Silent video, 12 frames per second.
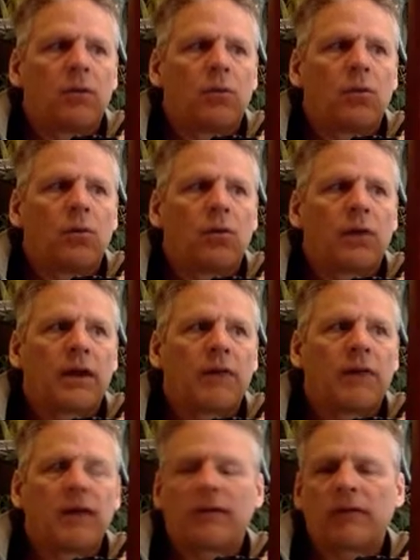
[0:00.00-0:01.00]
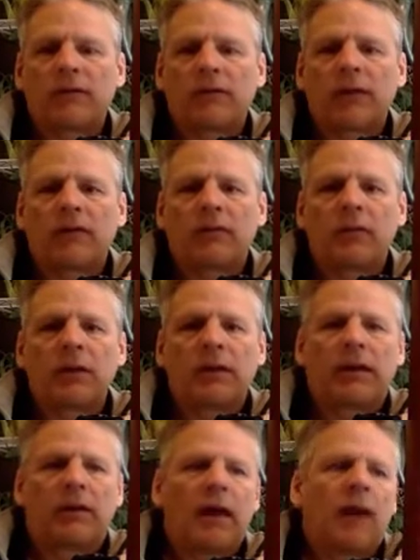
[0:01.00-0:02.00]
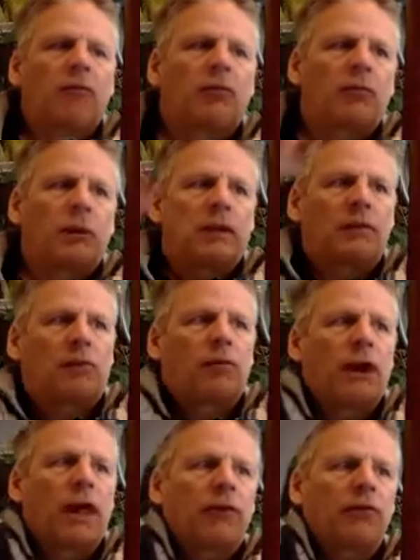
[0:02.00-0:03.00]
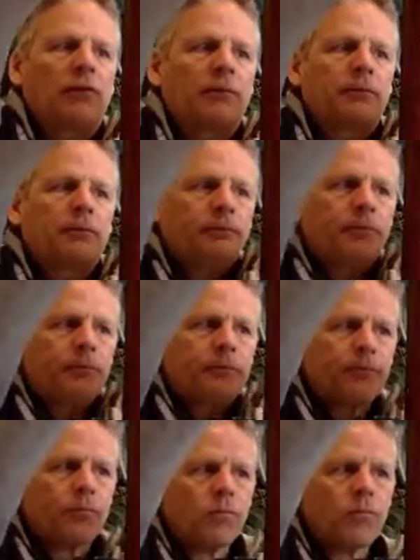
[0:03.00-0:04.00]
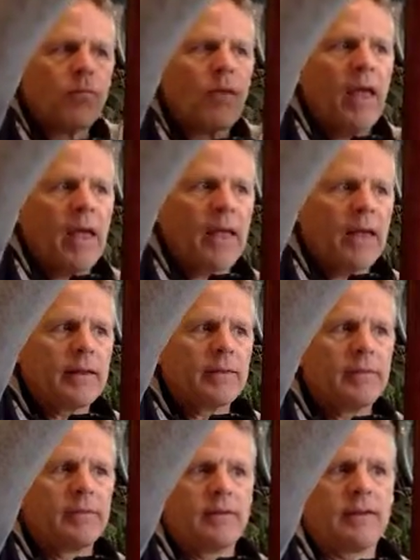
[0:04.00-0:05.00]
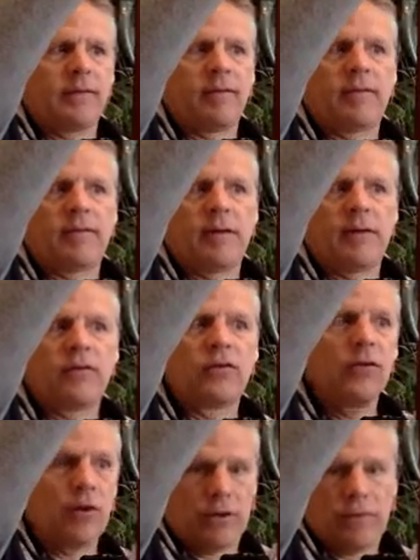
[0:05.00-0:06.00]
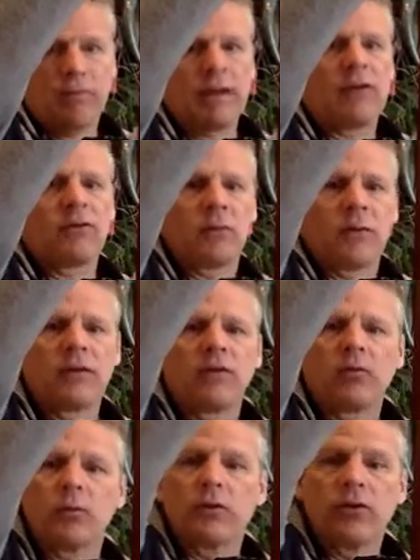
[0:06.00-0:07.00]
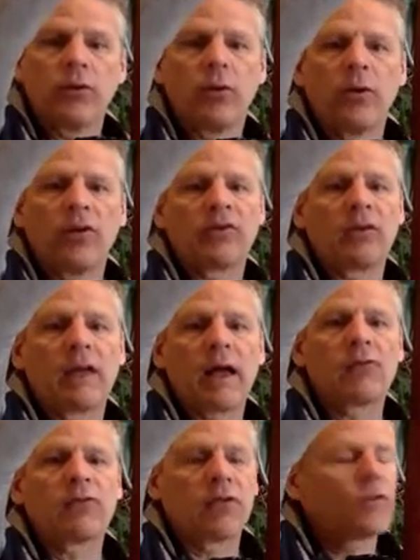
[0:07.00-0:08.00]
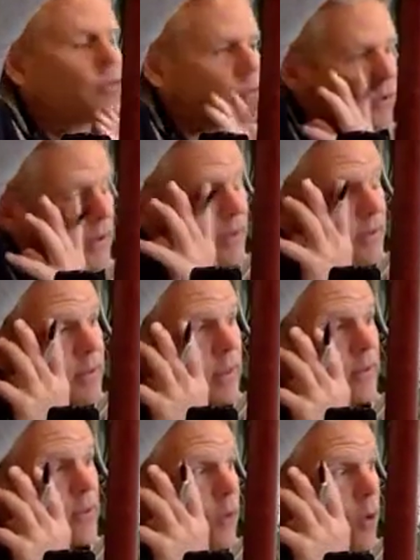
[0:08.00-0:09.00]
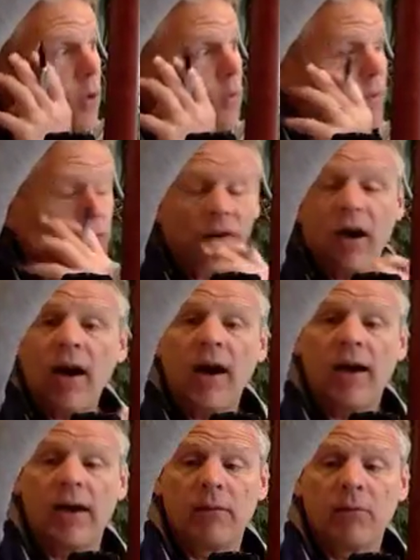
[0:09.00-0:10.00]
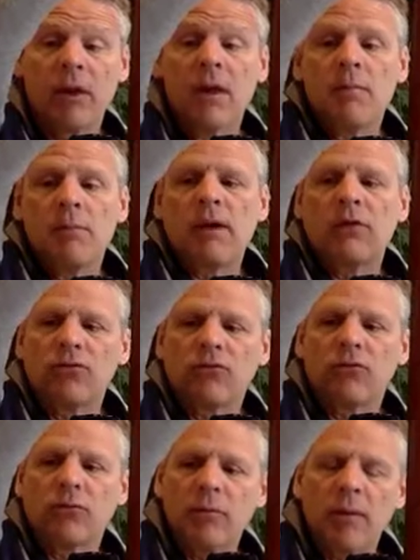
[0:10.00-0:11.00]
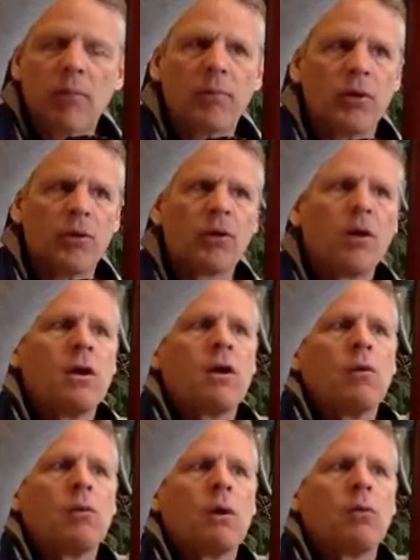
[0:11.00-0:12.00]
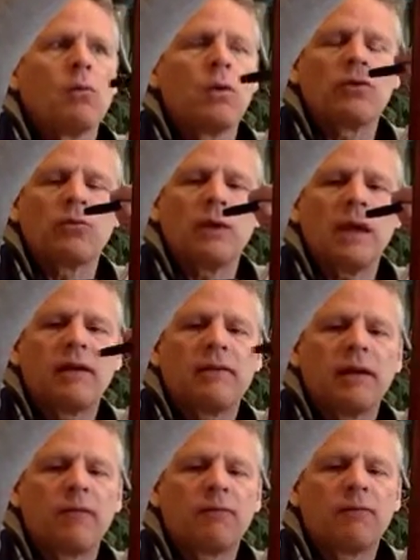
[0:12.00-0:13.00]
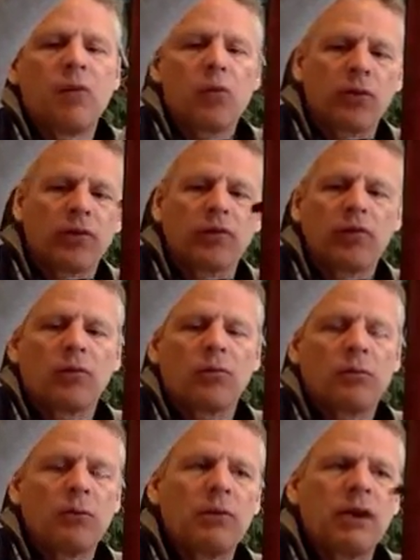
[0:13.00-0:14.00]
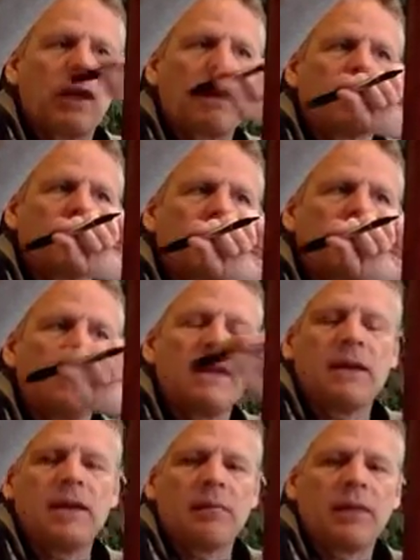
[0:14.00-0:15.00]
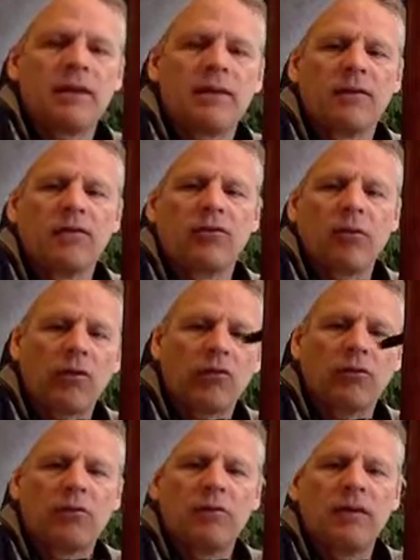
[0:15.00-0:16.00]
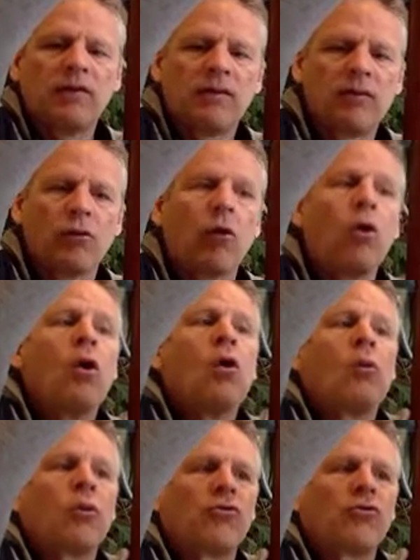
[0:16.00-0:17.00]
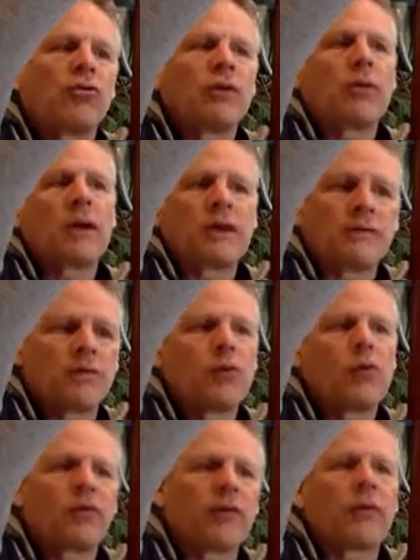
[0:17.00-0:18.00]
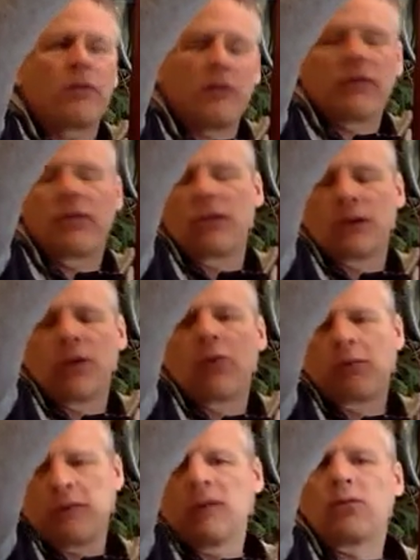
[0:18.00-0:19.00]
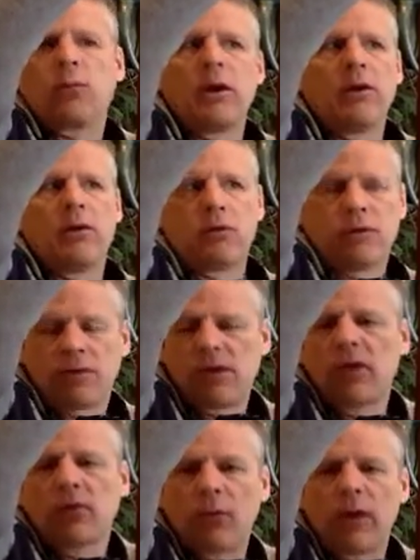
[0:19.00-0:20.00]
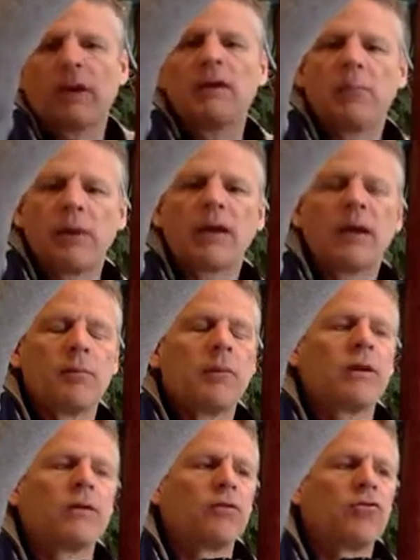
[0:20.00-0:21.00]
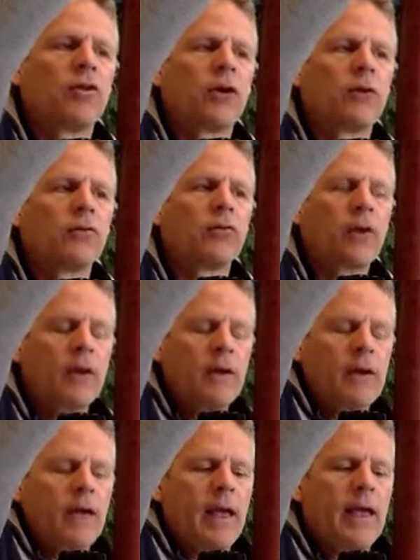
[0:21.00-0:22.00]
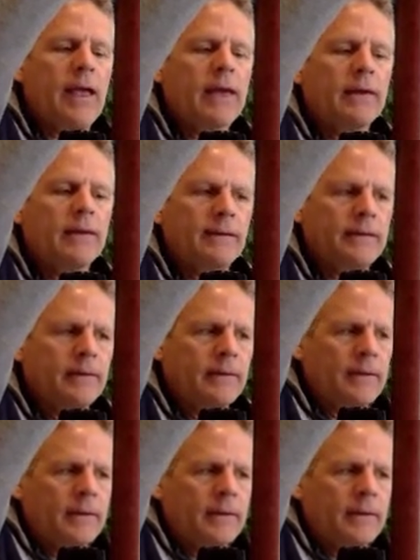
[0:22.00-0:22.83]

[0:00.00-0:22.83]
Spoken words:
we're giving us the flexibility to have this be at different angles. And this is good because what this will do is allows us to look at things over time. Because you'll remember once we had that force, when we had the v coming in this direction, the v0, we showed that we had a force that was either going to go this way or this way, depending upon the charge. And